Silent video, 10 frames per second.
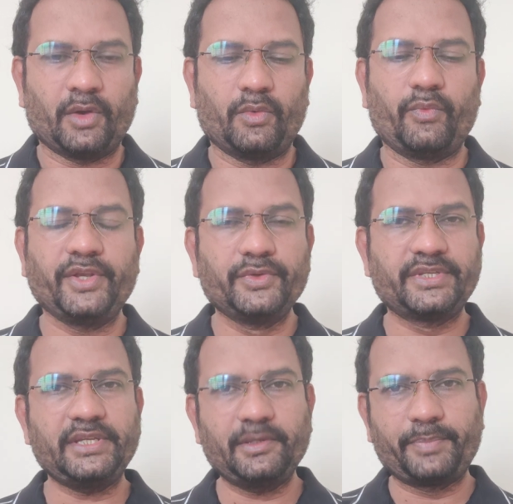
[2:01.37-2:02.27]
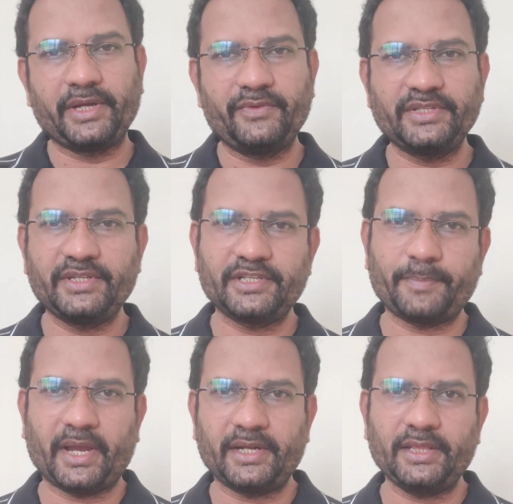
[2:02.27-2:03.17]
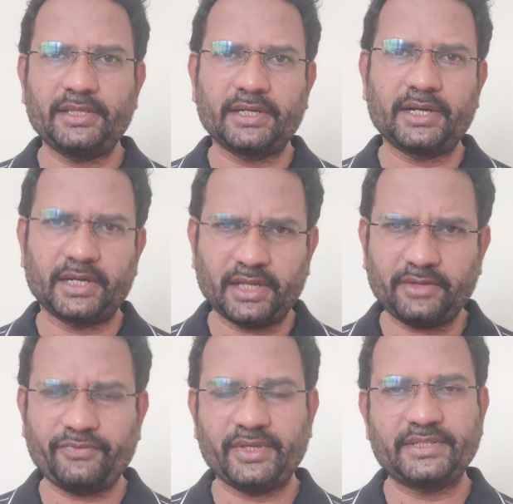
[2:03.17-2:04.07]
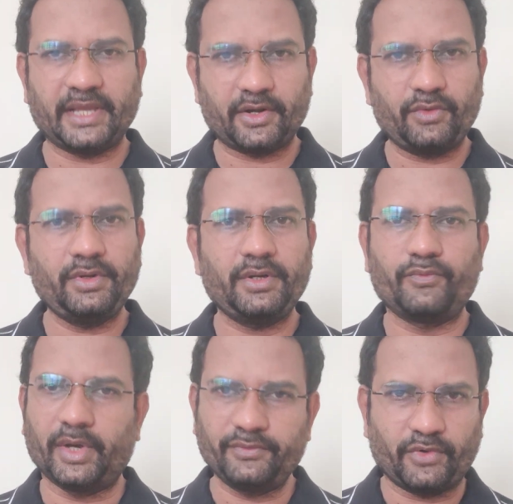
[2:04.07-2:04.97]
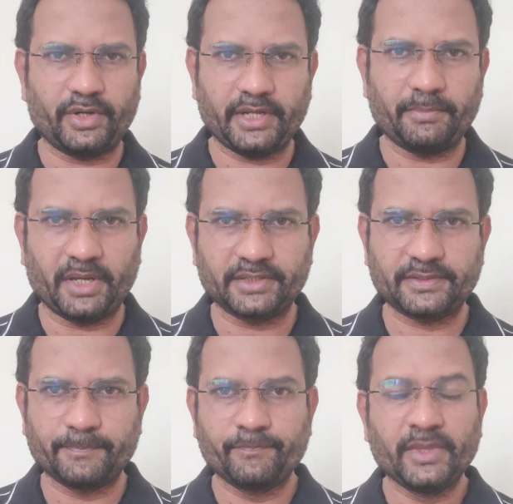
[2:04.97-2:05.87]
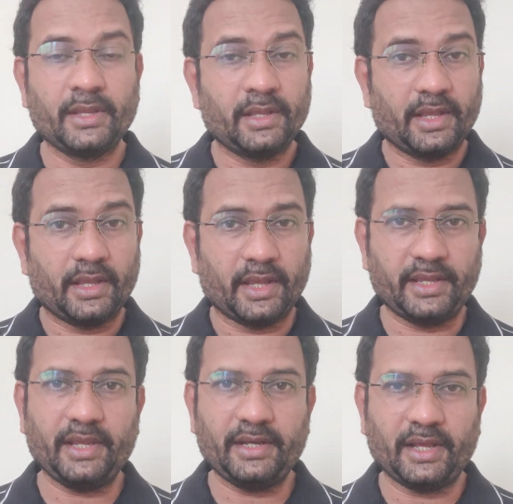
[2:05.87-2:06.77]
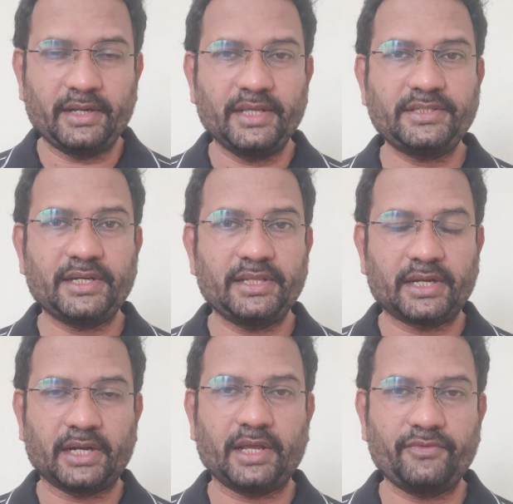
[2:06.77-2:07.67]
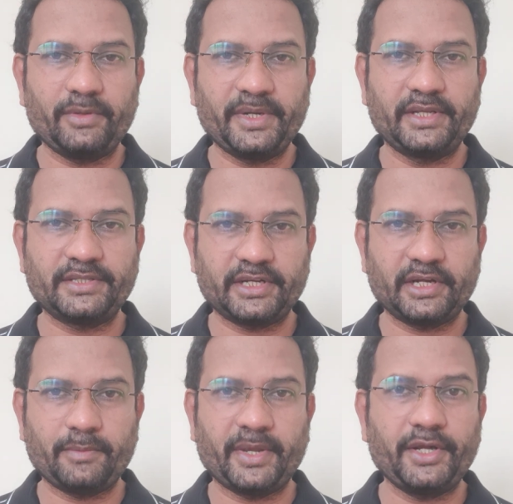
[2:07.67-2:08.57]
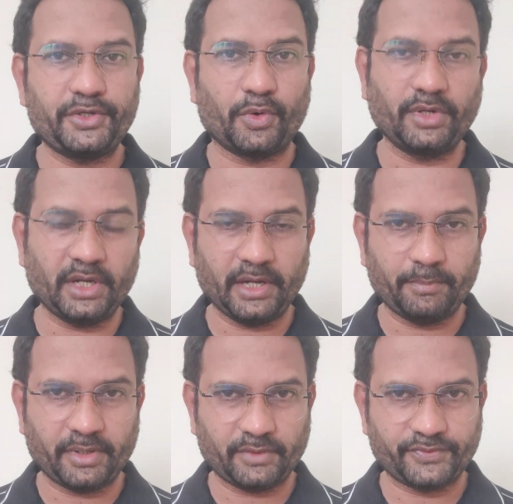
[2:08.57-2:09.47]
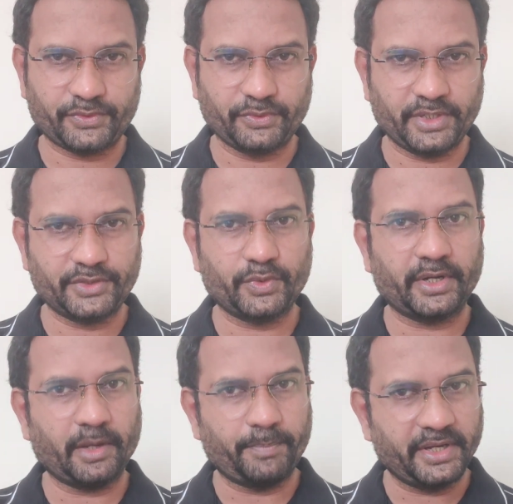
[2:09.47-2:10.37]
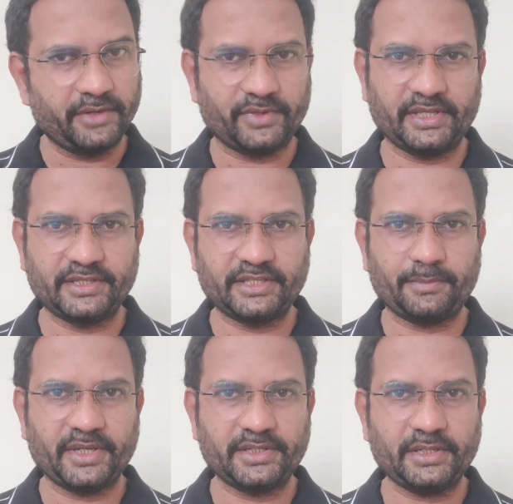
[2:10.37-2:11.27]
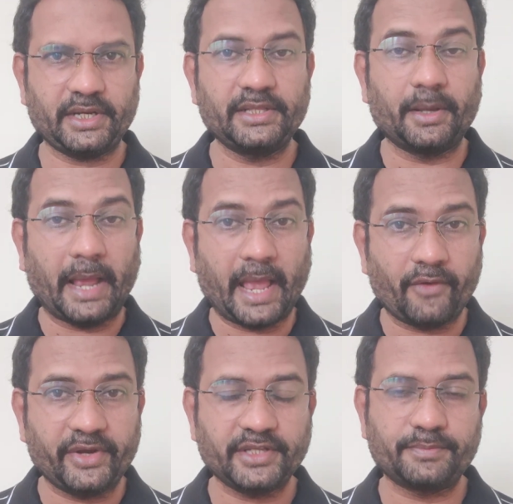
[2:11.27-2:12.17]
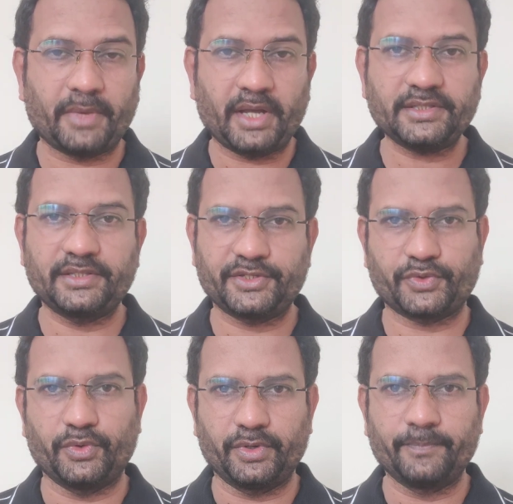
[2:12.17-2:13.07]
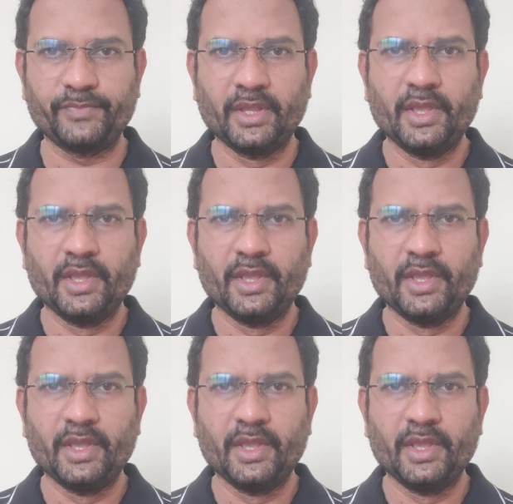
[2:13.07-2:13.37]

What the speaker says: Now, when you see the previous year's pattern, the cutoff is around 140 marks. Again, understand the cutoff will be decided by total number of students who are appearing for the examination and the average marks they scored.